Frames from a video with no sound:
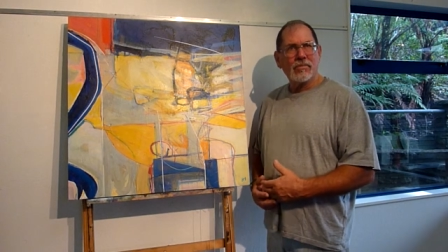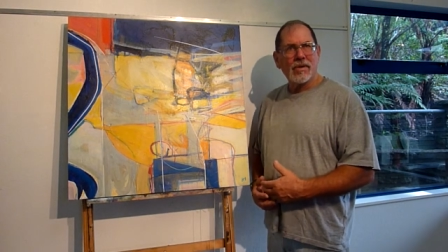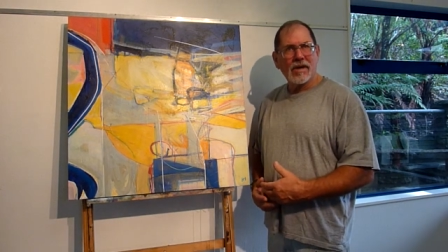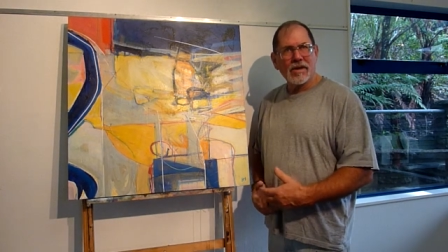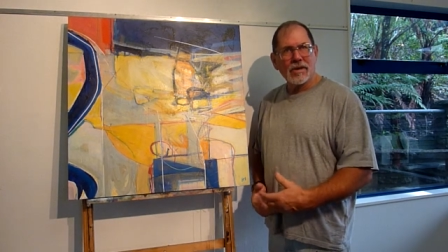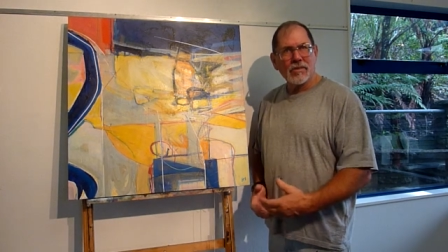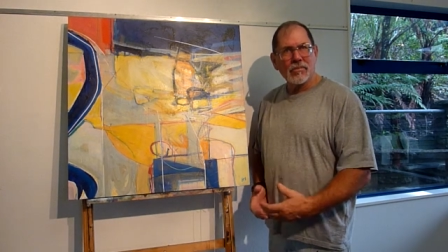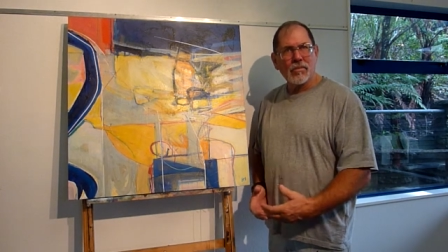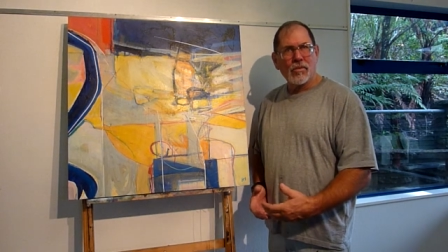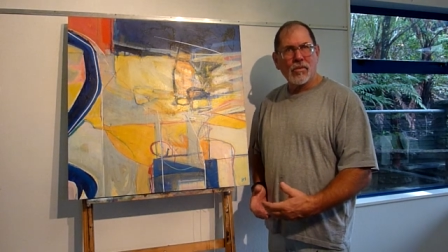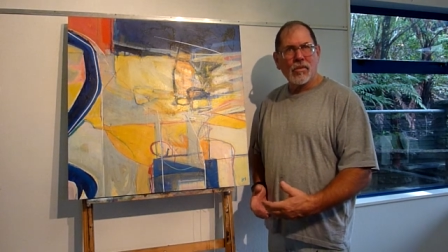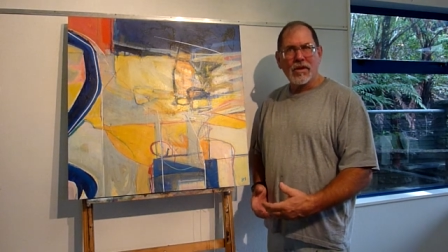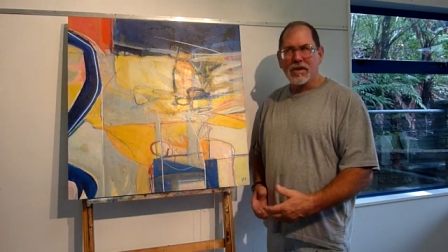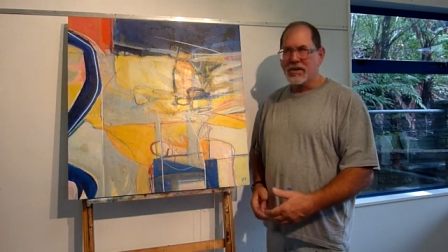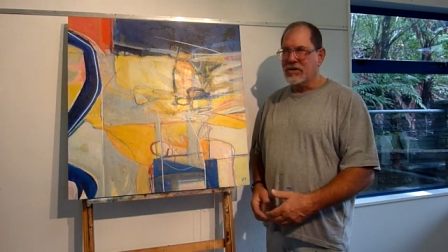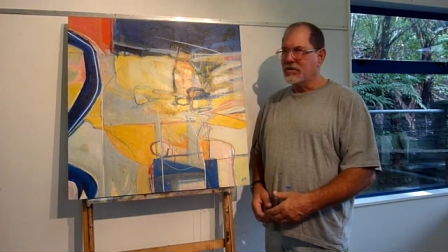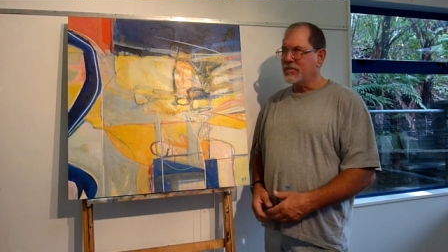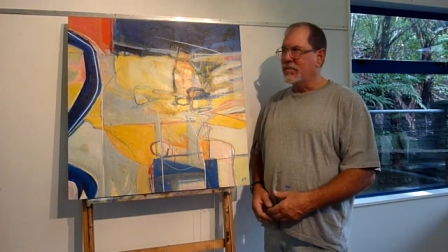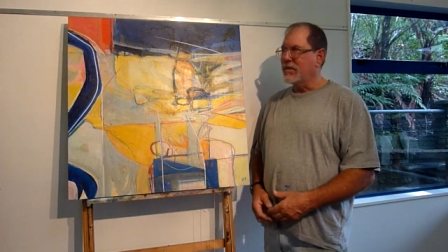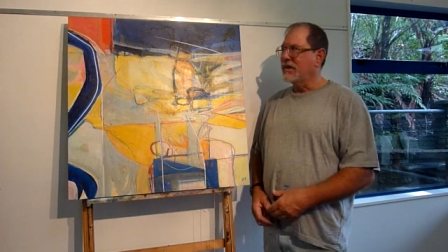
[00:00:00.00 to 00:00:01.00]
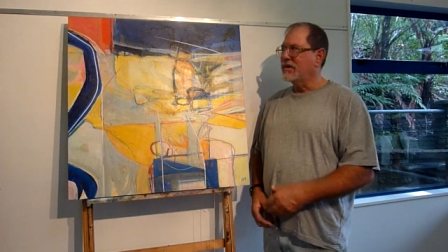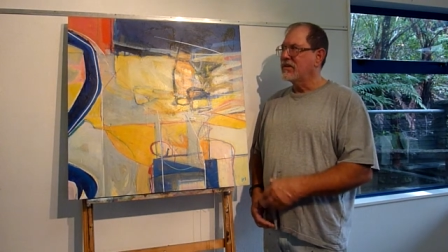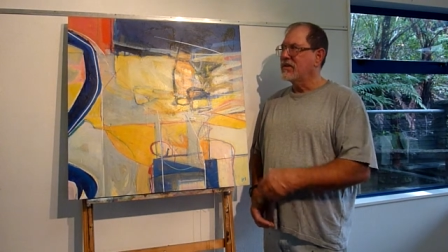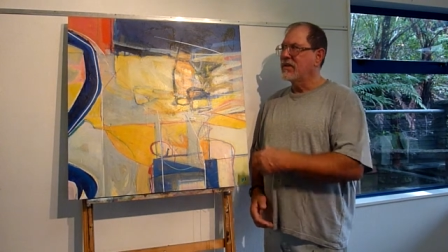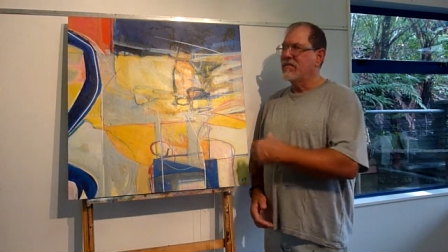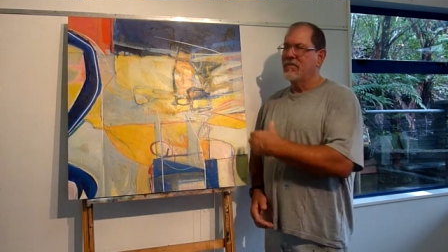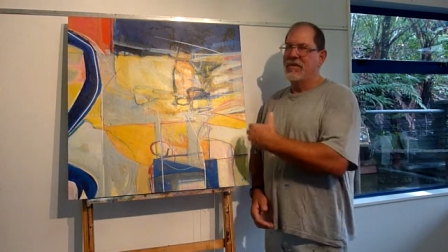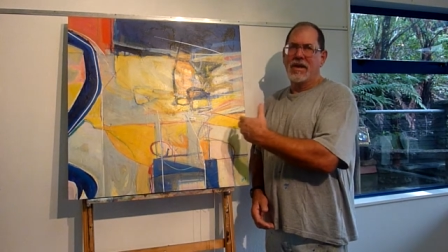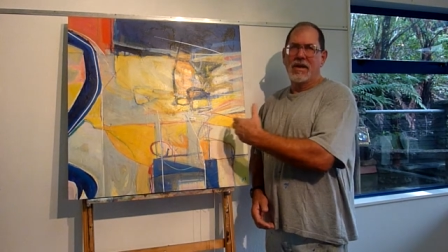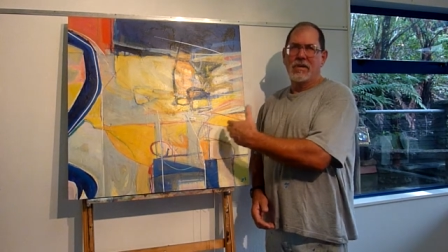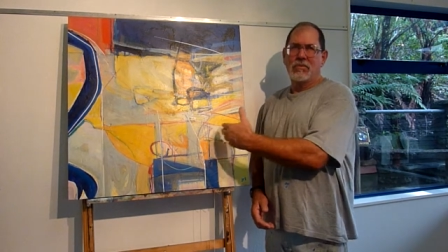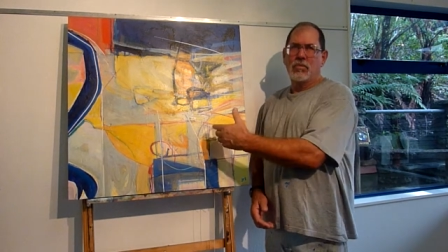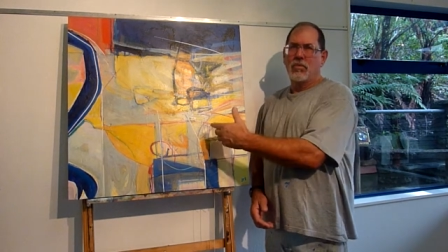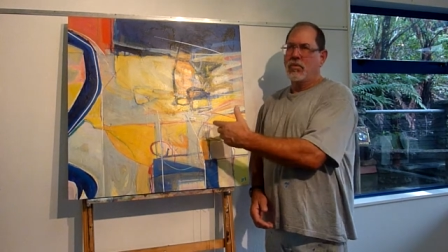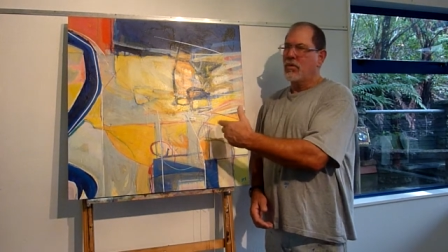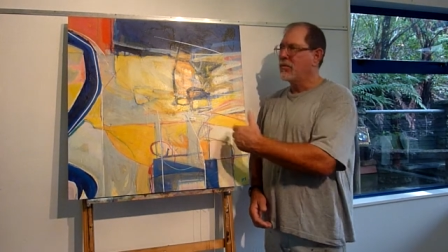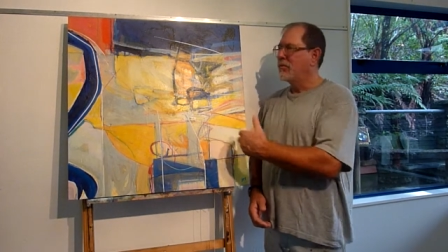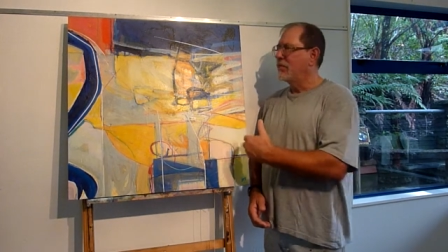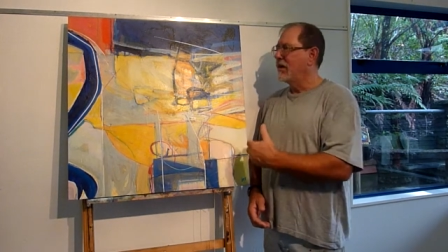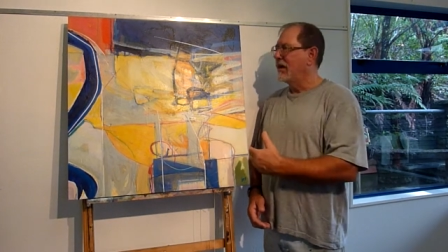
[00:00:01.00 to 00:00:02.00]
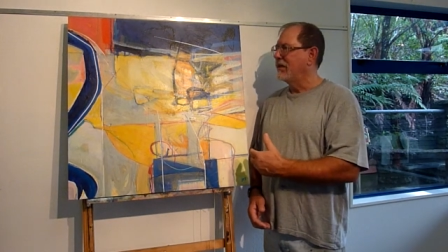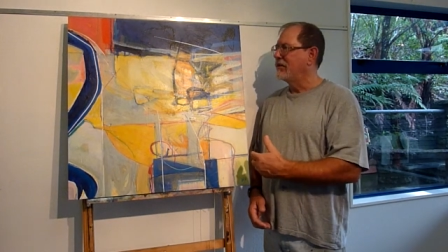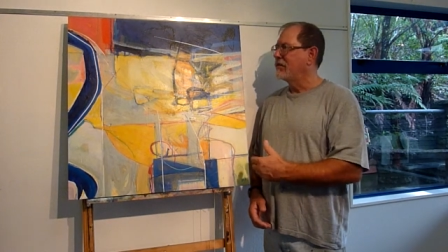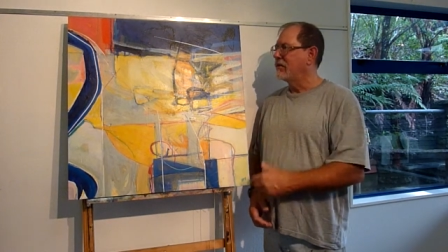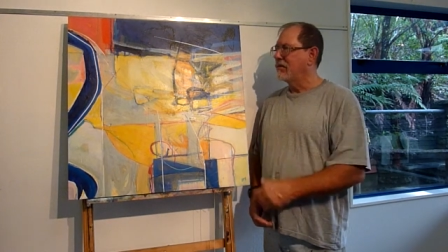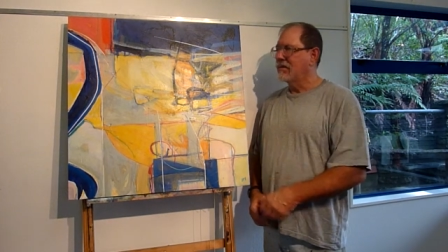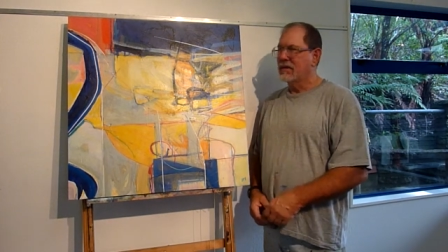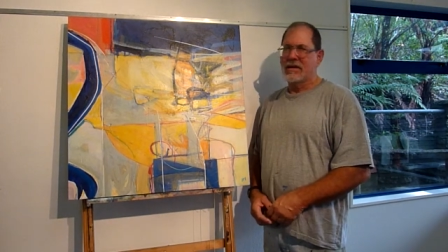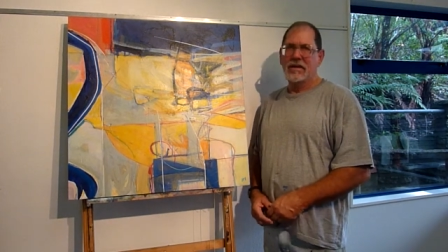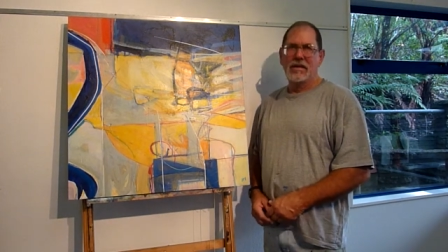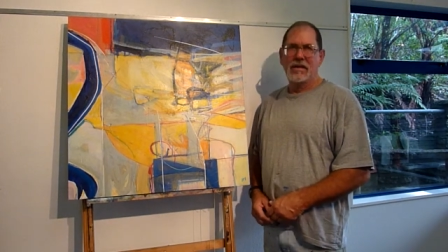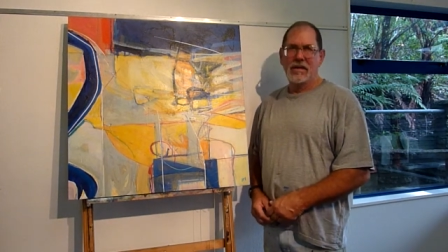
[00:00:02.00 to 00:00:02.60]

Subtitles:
make them more expressive and more painterly,